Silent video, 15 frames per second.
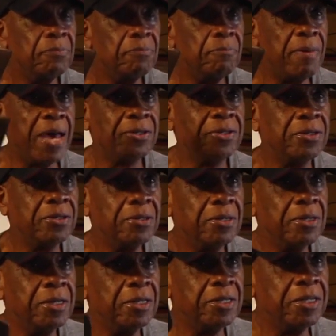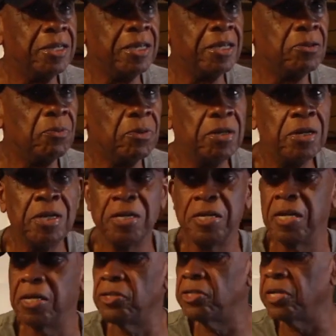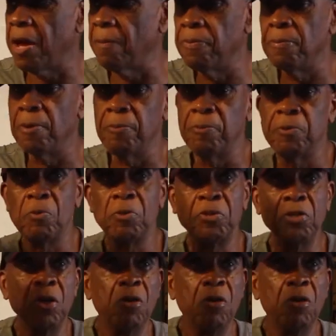master and kids with. They chopped them up with what you